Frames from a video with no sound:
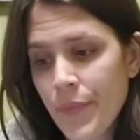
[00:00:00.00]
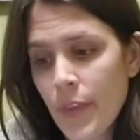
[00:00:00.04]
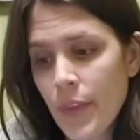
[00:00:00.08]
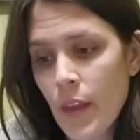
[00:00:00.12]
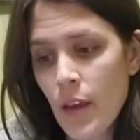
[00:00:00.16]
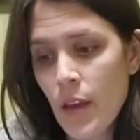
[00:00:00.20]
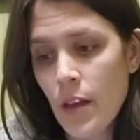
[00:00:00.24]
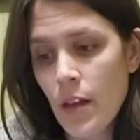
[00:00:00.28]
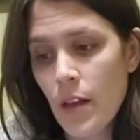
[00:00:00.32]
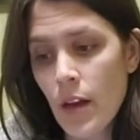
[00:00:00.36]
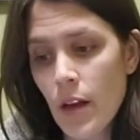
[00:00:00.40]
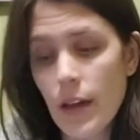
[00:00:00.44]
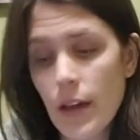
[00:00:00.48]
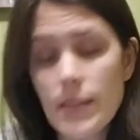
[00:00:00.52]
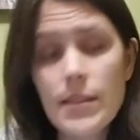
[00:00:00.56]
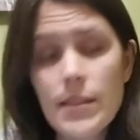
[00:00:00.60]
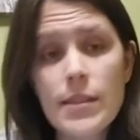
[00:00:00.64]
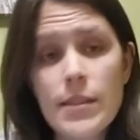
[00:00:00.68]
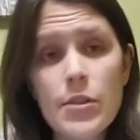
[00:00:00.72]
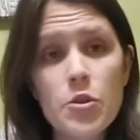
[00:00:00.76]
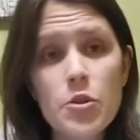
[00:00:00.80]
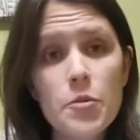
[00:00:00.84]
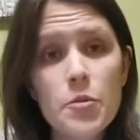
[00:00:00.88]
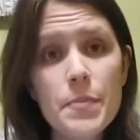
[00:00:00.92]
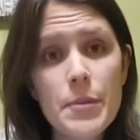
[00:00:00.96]
a
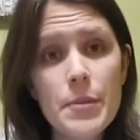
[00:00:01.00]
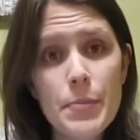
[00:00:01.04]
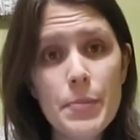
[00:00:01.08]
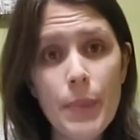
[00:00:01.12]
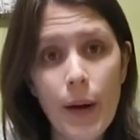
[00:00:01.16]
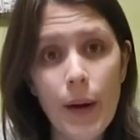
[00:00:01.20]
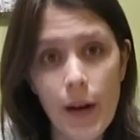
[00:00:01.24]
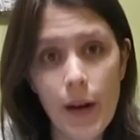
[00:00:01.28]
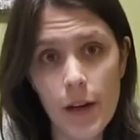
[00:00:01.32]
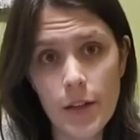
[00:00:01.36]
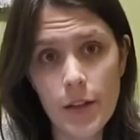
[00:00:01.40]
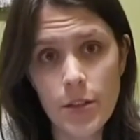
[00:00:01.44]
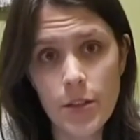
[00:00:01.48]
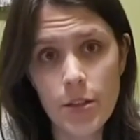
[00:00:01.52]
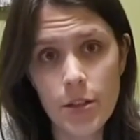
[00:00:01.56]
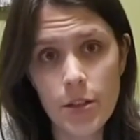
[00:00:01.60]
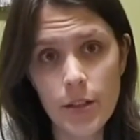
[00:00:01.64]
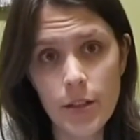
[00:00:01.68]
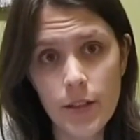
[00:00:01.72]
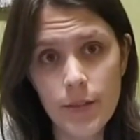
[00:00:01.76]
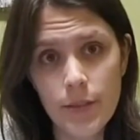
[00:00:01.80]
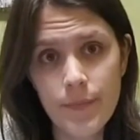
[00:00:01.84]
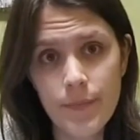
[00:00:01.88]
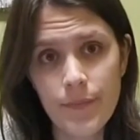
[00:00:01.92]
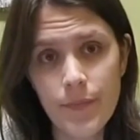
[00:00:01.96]
stooped posture,
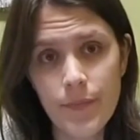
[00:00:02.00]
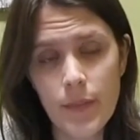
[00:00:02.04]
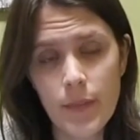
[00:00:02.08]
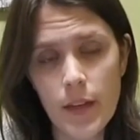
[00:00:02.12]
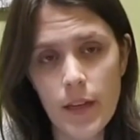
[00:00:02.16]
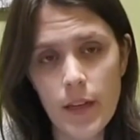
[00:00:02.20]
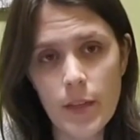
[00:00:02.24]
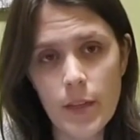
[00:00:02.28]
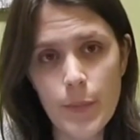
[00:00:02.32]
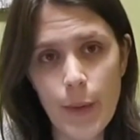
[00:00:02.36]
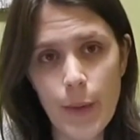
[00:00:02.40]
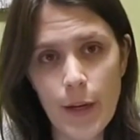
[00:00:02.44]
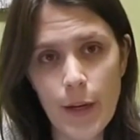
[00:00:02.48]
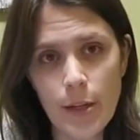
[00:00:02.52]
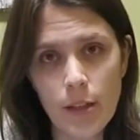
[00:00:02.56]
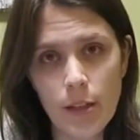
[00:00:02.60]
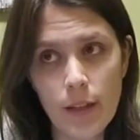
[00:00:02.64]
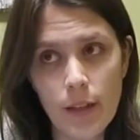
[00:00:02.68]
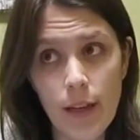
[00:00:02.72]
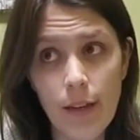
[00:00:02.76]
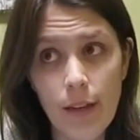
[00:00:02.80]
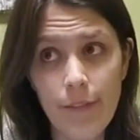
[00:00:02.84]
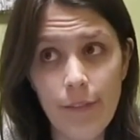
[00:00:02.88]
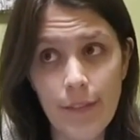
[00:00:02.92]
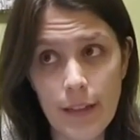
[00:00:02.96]
especially
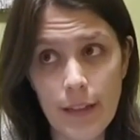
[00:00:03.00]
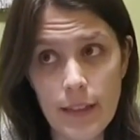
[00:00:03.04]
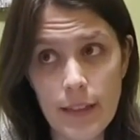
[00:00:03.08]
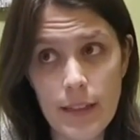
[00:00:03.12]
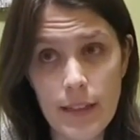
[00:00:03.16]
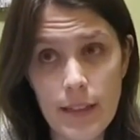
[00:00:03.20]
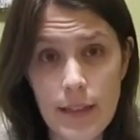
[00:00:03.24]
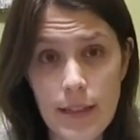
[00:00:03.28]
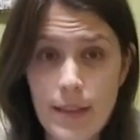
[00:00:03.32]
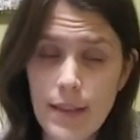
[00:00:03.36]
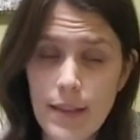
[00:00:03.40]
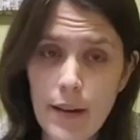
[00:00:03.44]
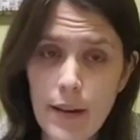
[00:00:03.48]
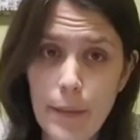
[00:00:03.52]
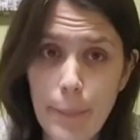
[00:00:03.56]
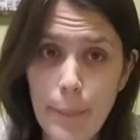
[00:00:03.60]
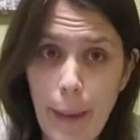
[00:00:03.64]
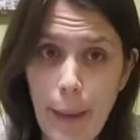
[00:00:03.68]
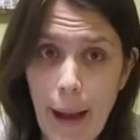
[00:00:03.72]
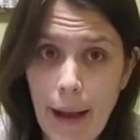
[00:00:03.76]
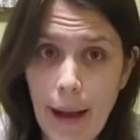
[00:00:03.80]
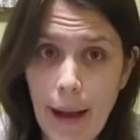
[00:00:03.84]
if it's in their back,